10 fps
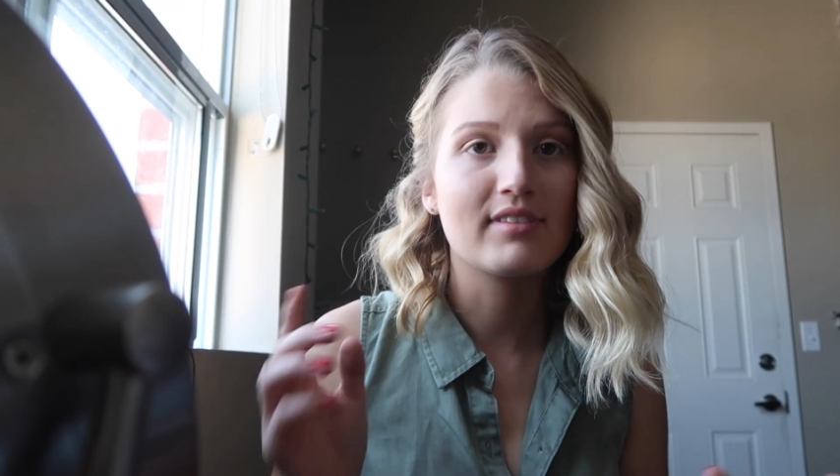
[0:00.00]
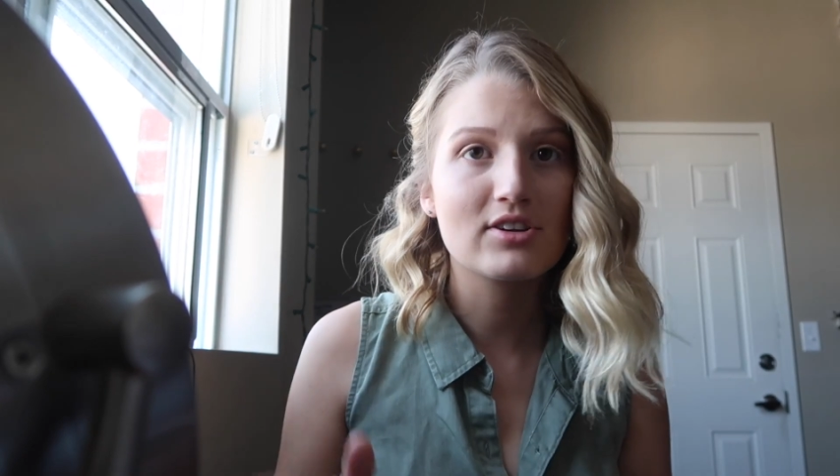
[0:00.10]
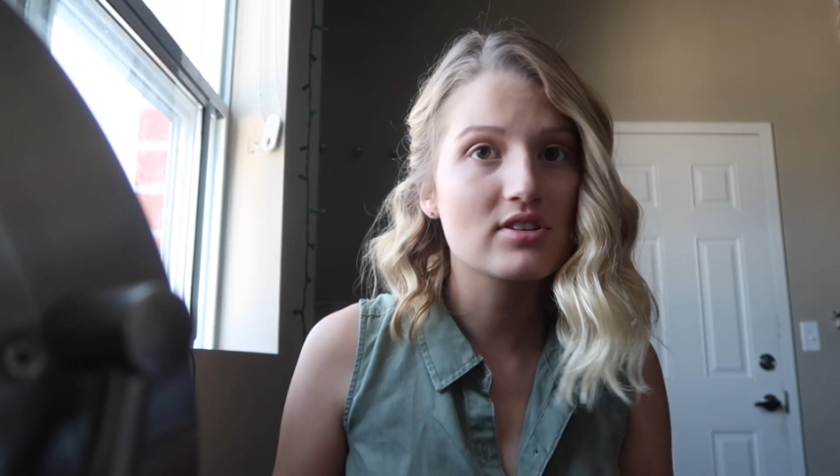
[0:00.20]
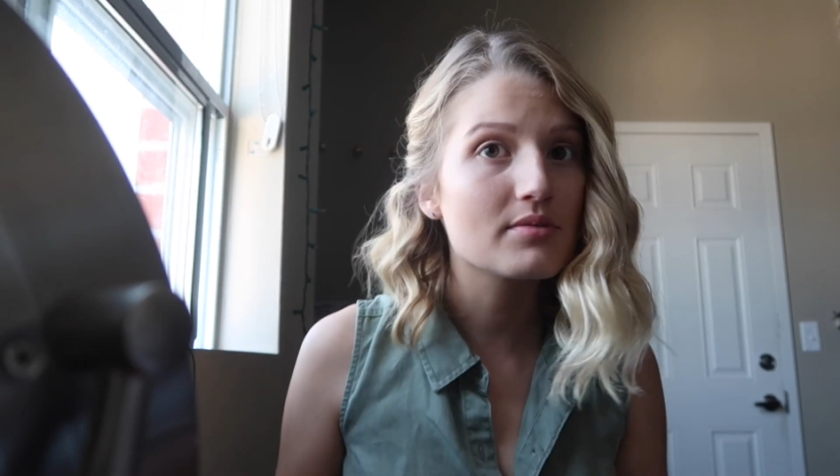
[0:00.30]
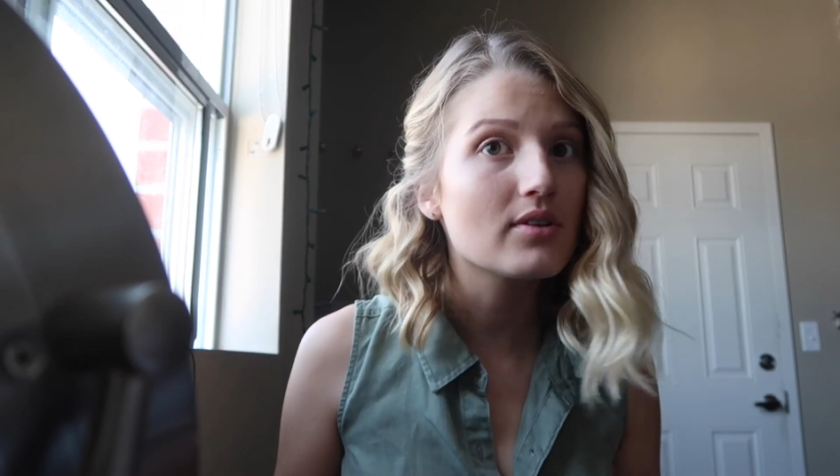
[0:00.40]

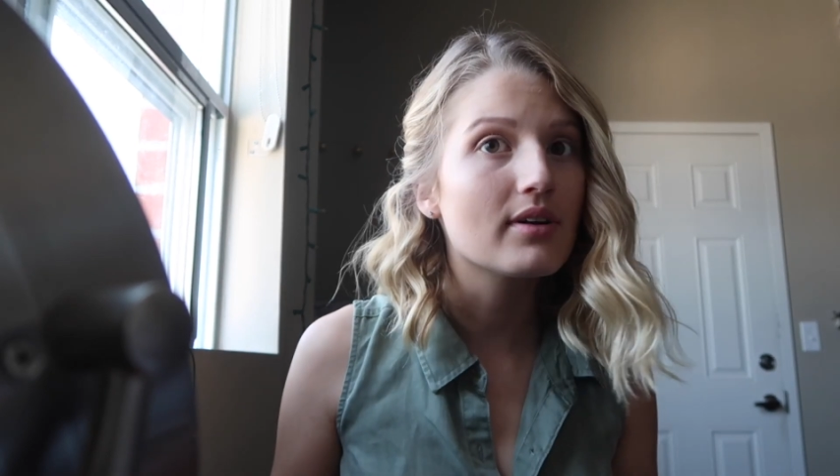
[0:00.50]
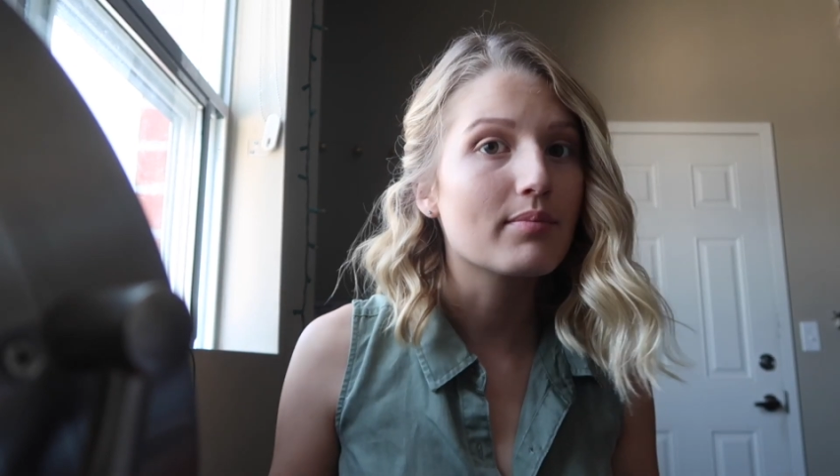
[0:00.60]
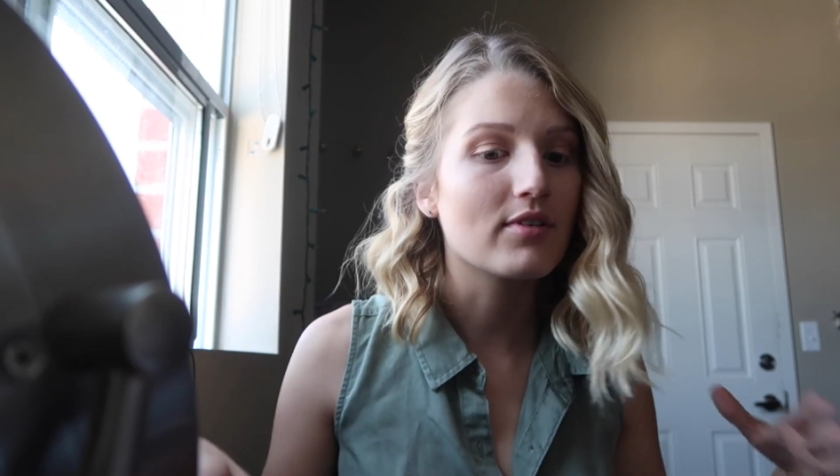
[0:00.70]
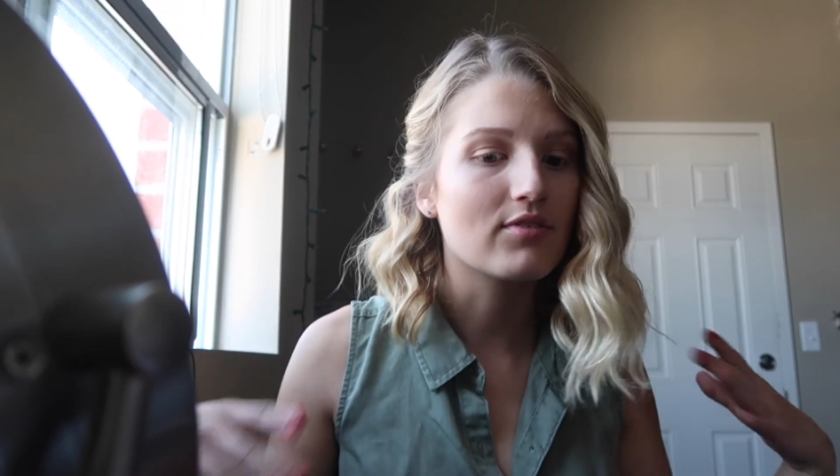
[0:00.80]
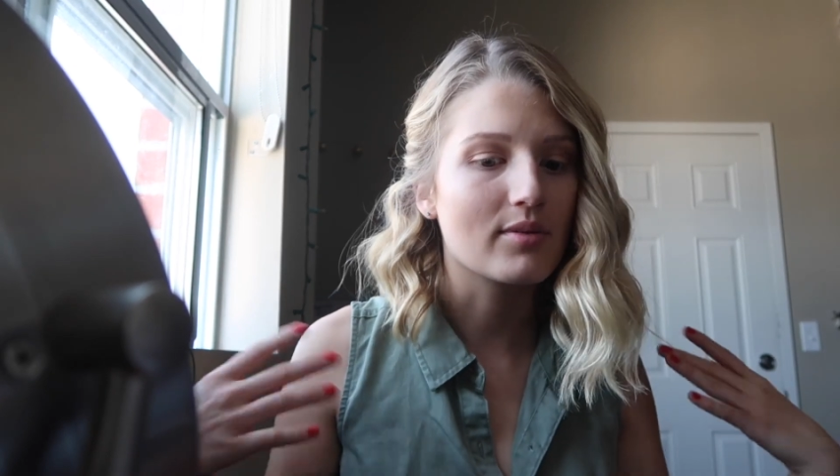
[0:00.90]
finish this real
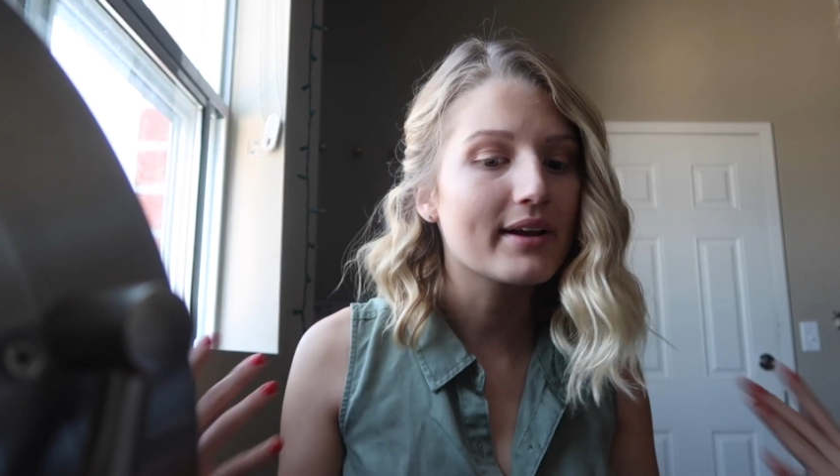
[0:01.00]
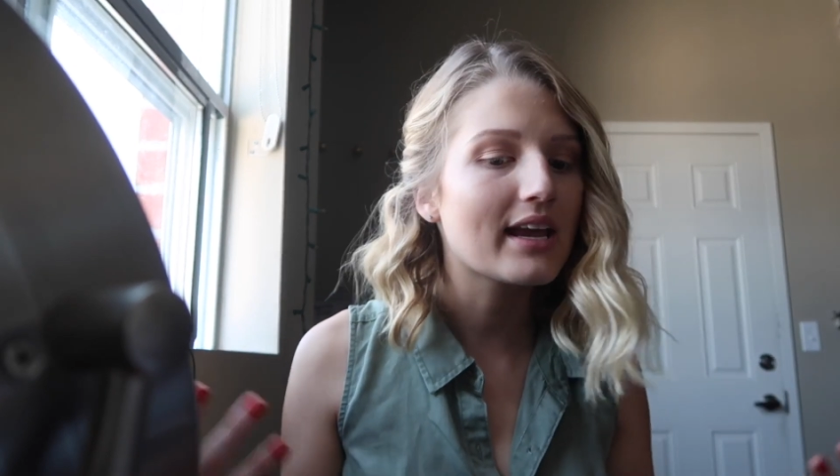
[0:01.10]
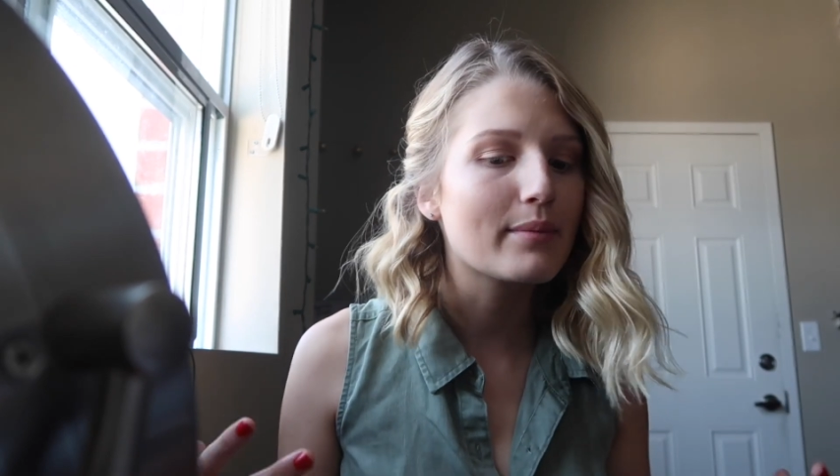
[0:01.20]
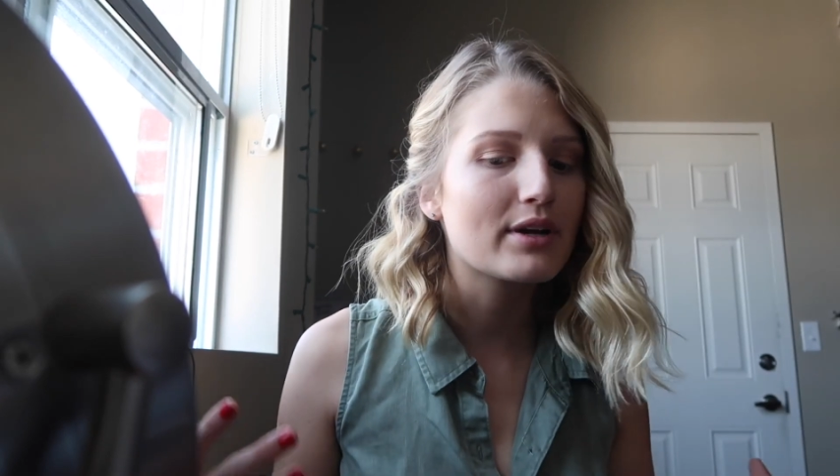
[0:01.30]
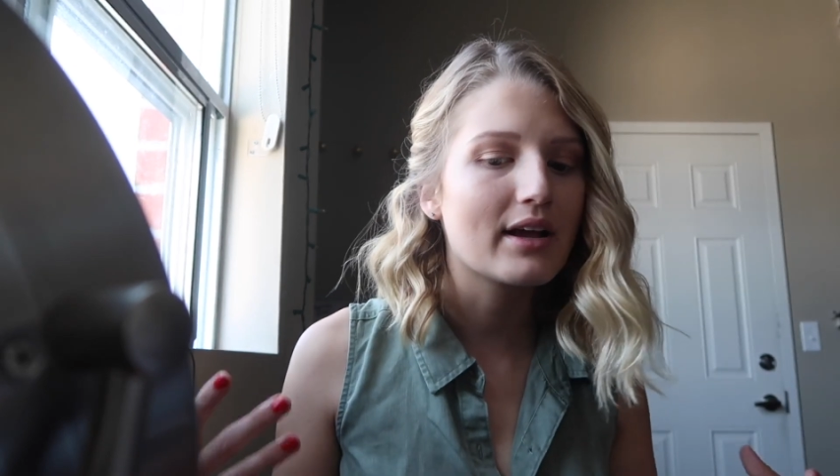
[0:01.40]
quick before my
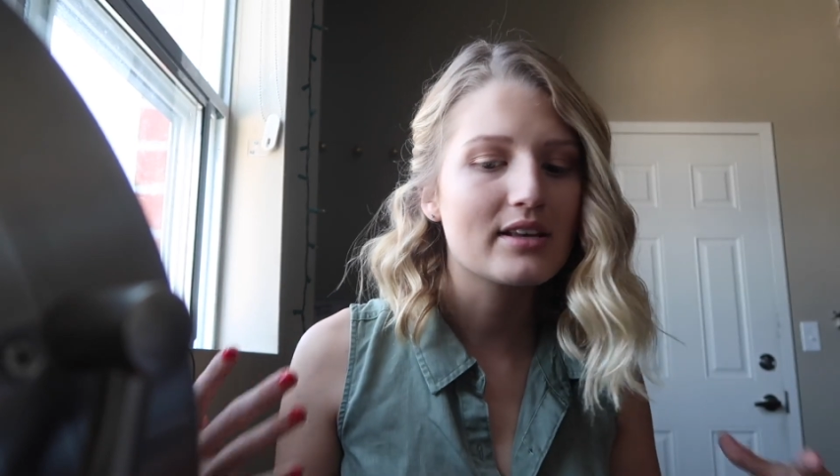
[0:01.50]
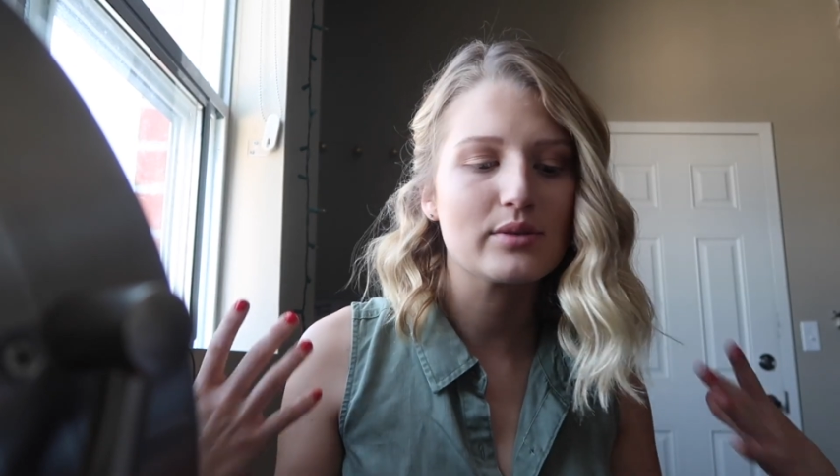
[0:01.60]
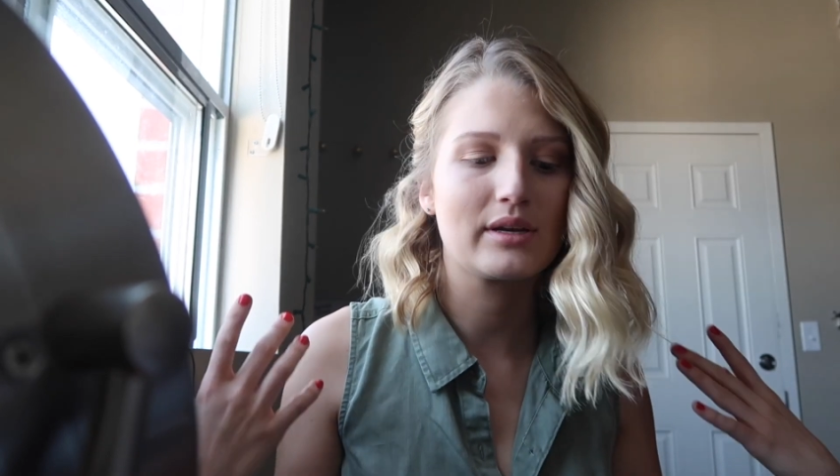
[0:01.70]
camera dies so